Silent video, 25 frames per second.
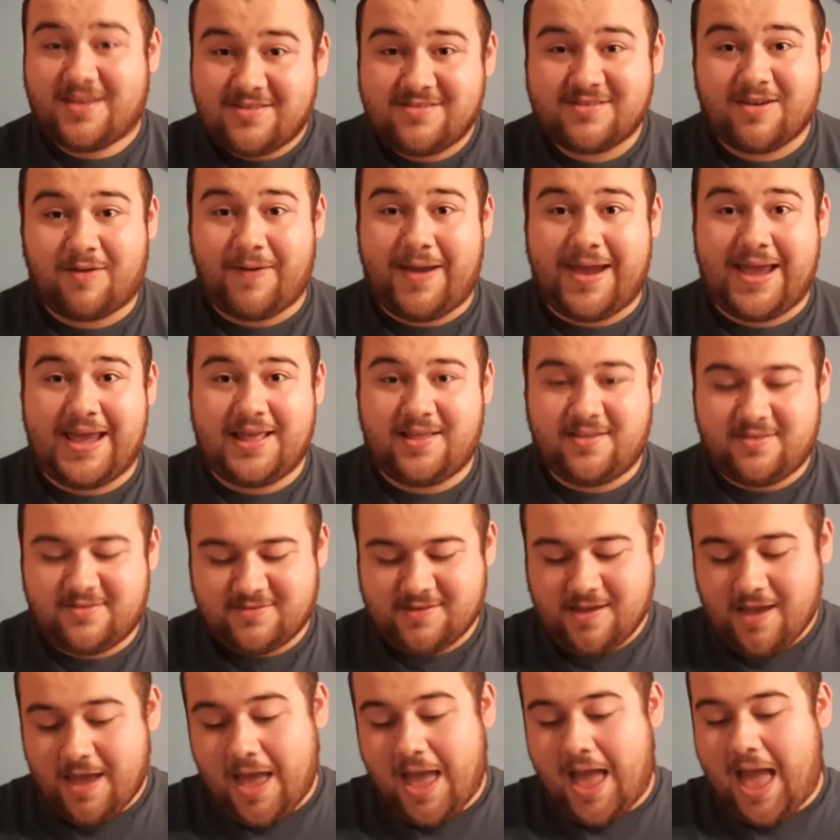So it
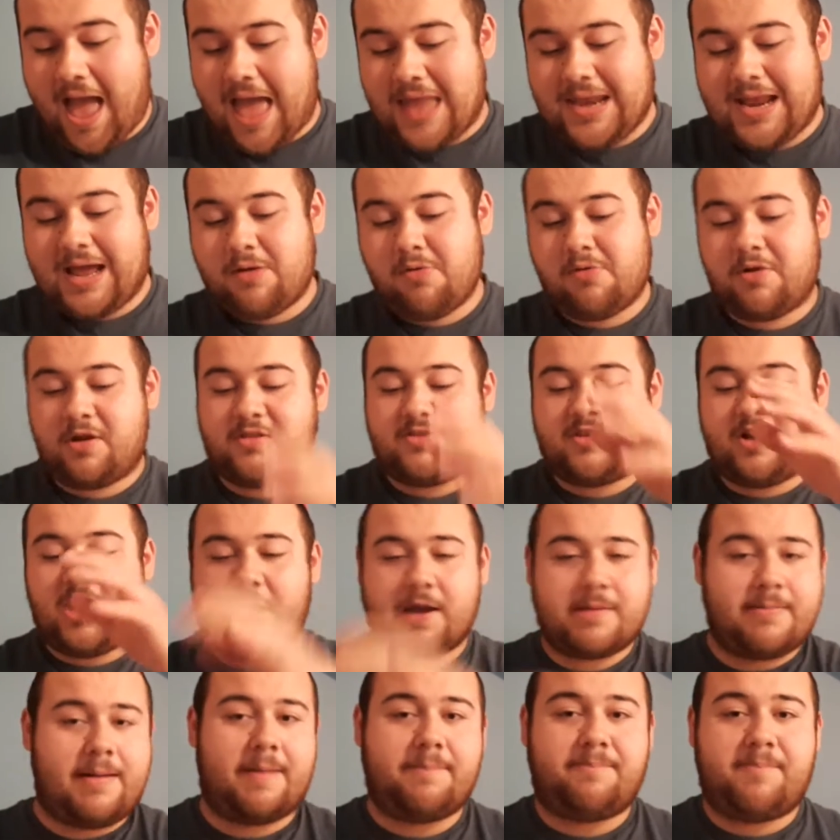is, and I want to
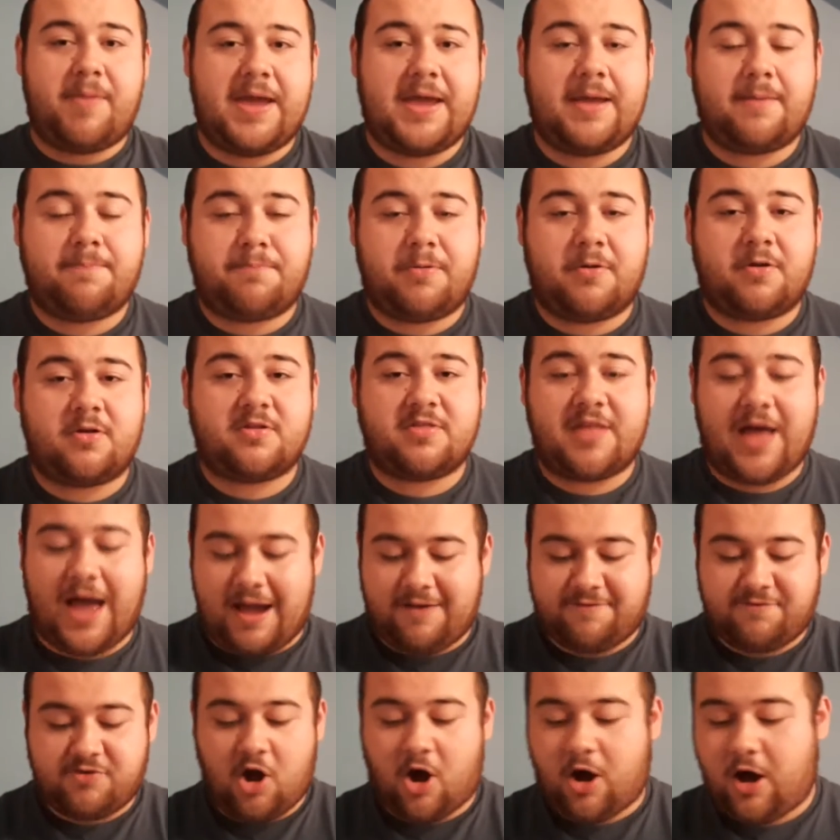talk about people that
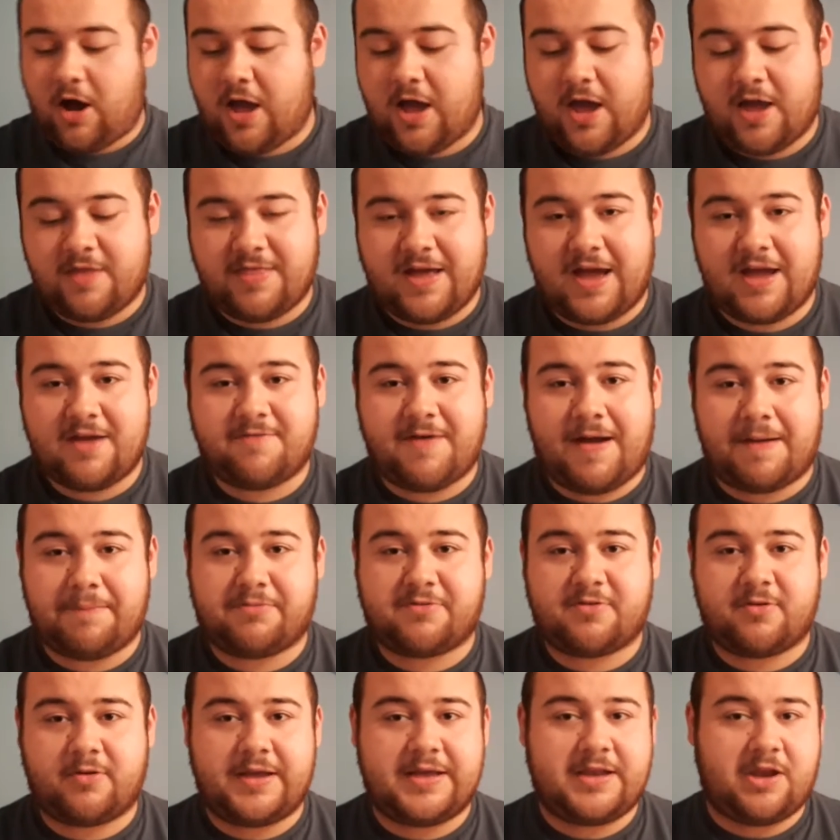I've not uh, that have
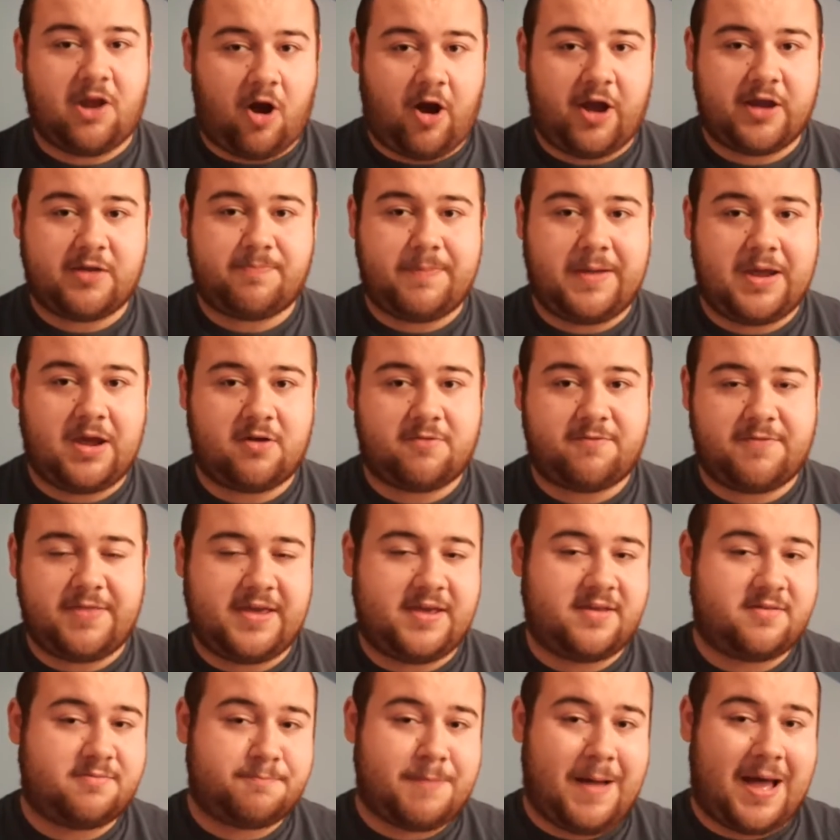absolutely annoyed me over
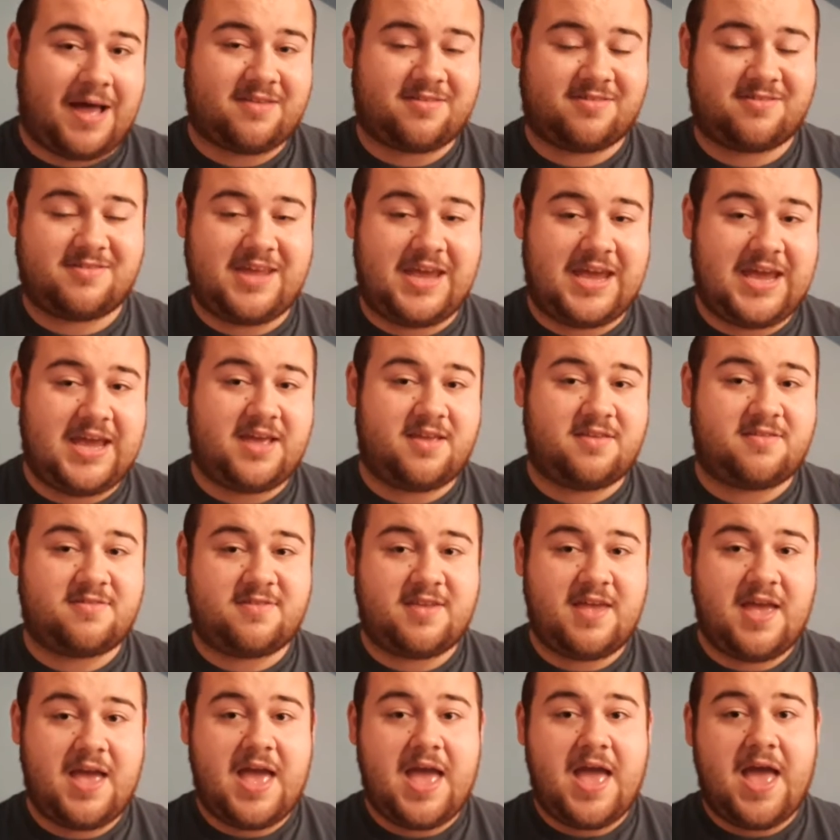these past years.